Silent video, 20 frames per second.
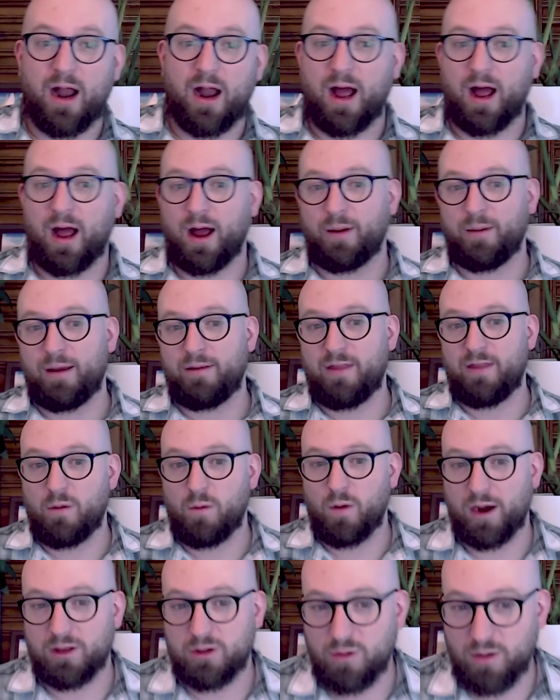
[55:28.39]
And they
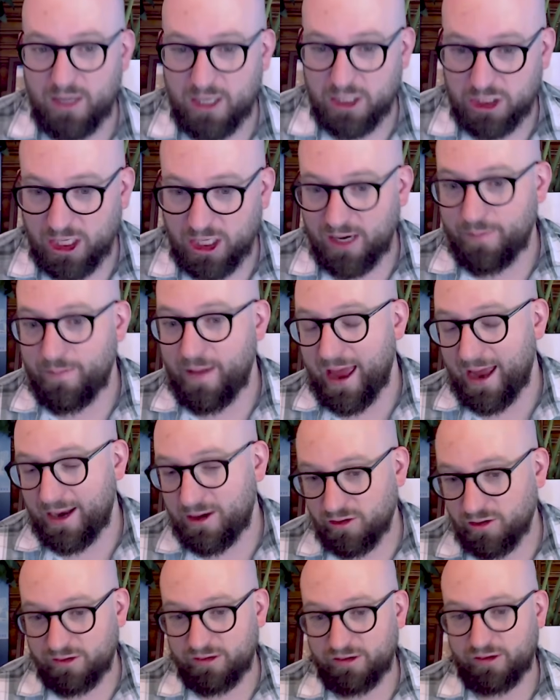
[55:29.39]
wanted to initiate a
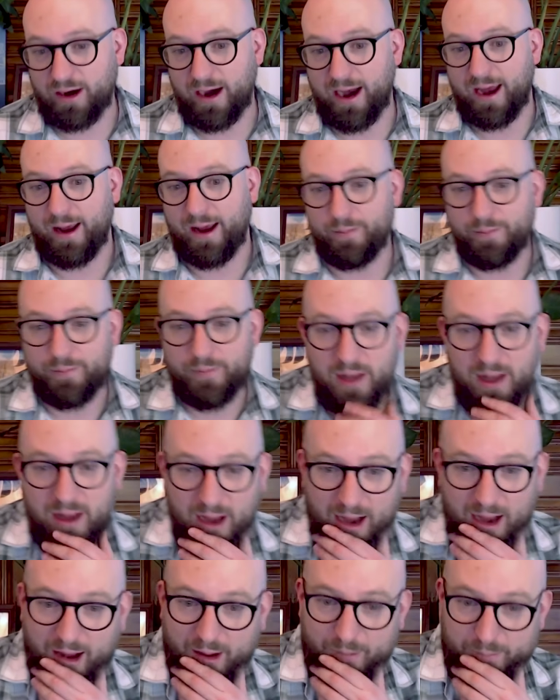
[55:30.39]
manual scram
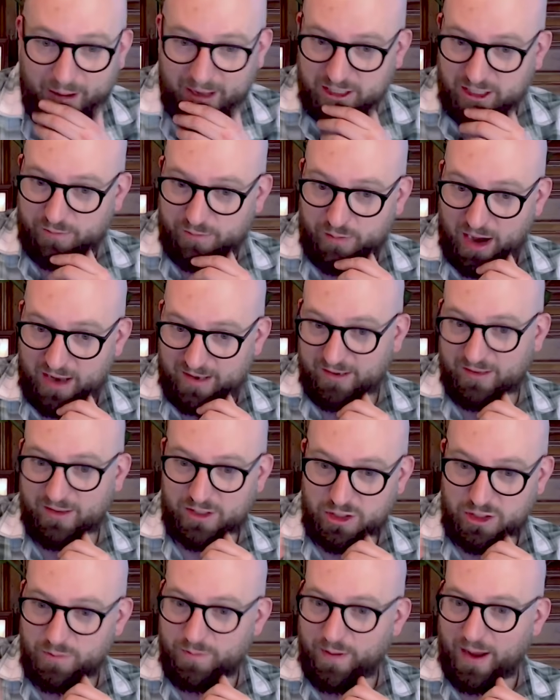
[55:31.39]
by just pressing the
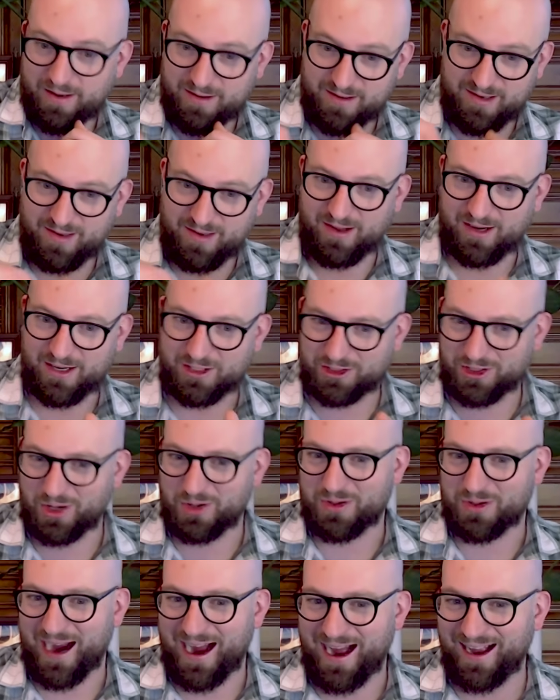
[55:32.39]
2 buttons in the
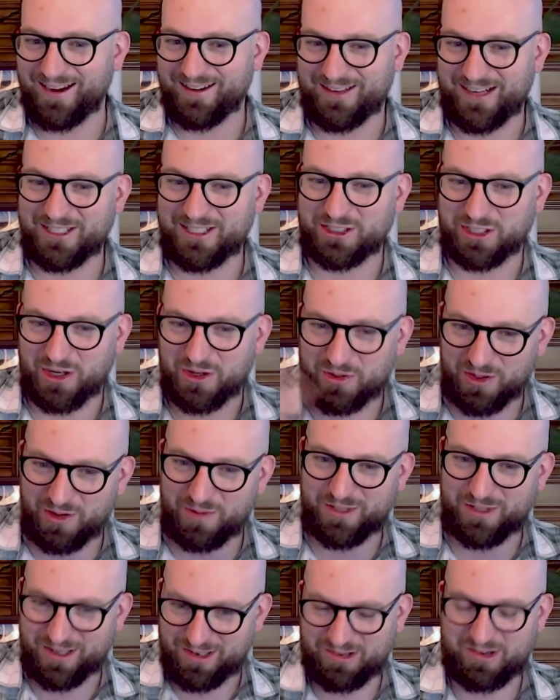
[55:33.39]
control
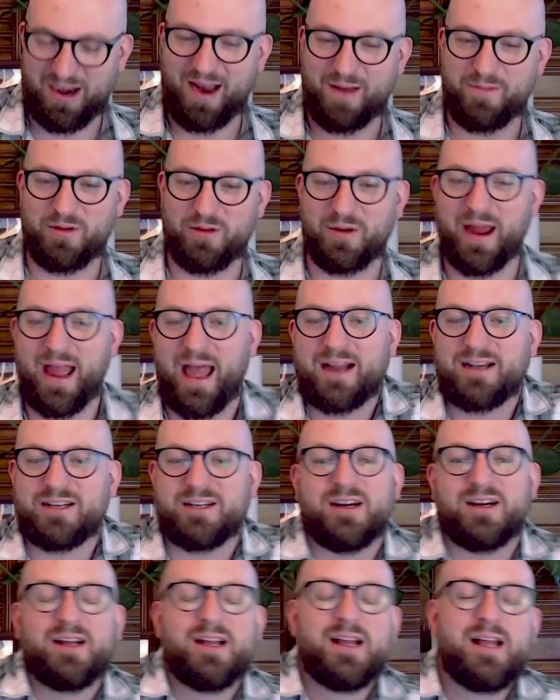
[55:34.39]
room to scram the
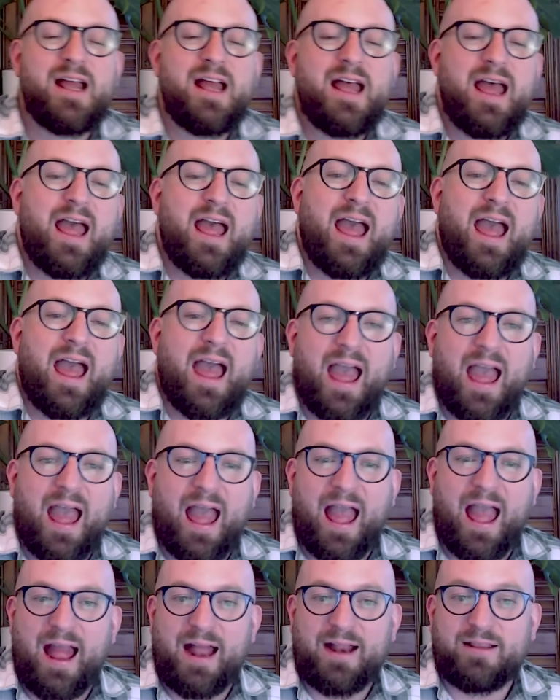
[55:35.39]
reactor.
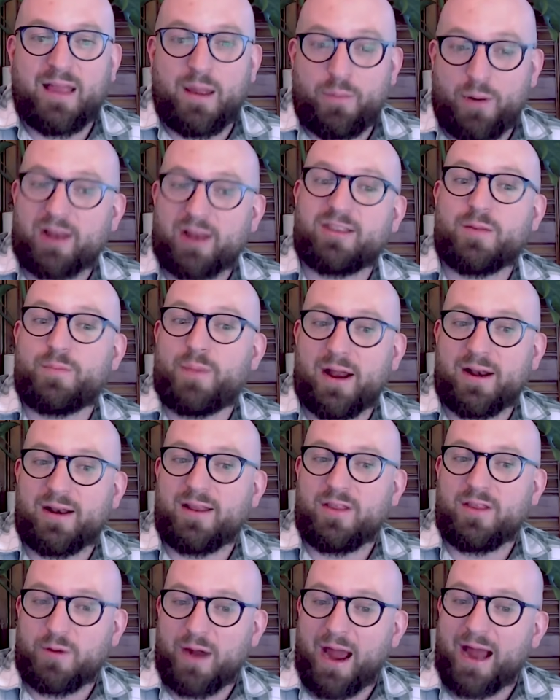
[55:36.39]
And they pressed the button
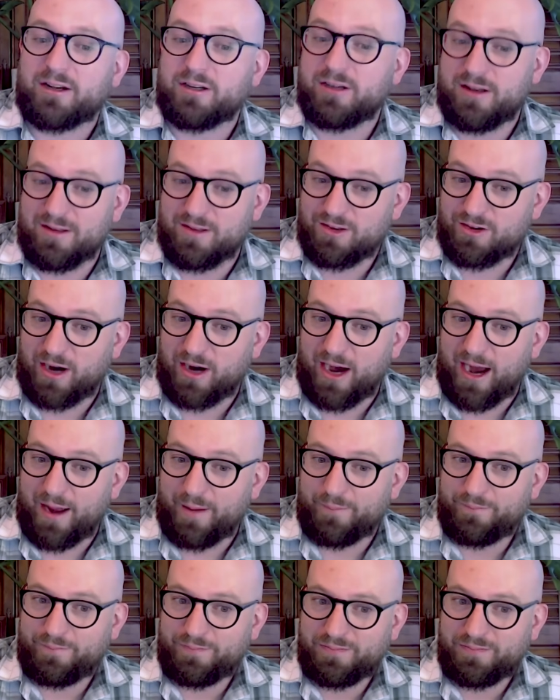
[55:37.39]
and the reactor didn't scram.